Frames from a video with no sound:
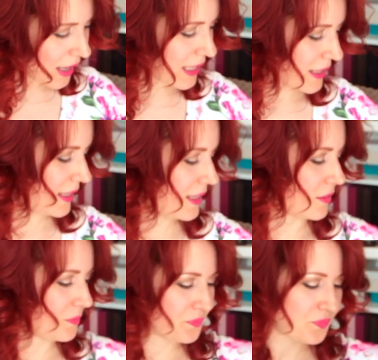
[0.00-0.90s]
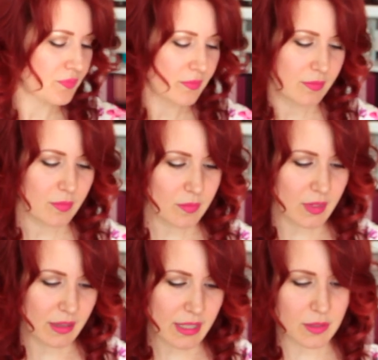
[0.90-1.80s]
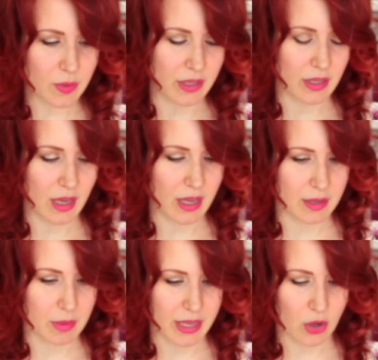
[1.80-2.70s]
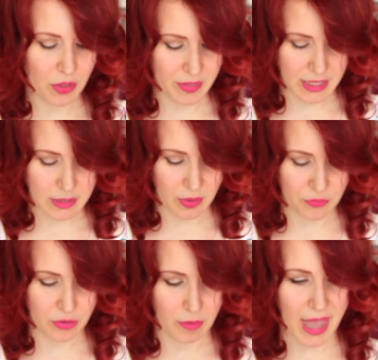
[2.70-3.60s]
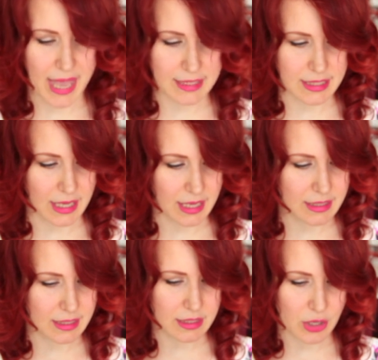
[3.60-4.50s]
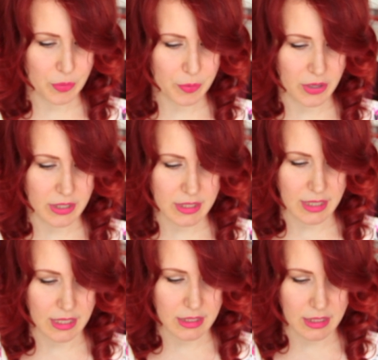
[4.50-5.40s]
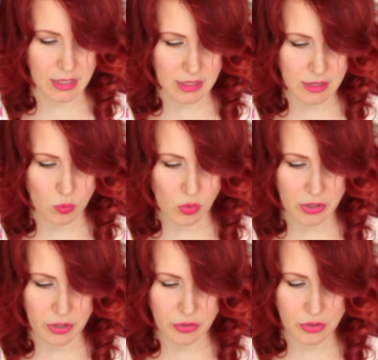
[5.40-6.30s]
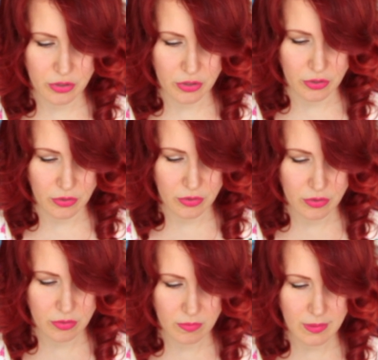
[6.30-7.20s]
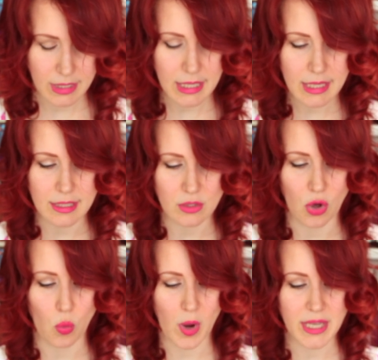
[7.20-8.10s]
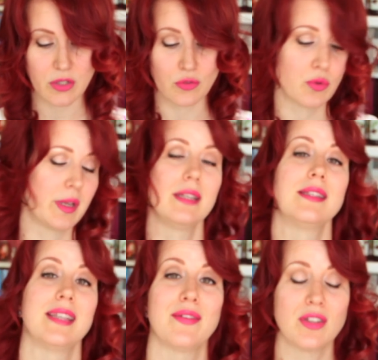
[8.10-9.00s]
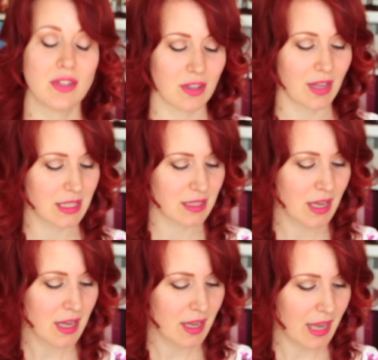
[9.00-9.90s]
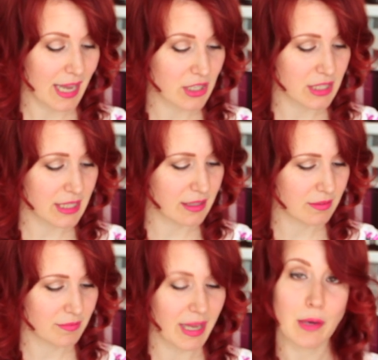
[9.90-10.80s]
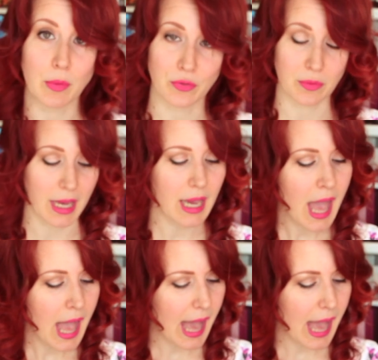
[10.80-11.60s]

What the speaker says: Ah, now, this one, I got this one from Etsy. It's a style print. It is 1023. It's got a waist of 27, so that's actually makeable for me.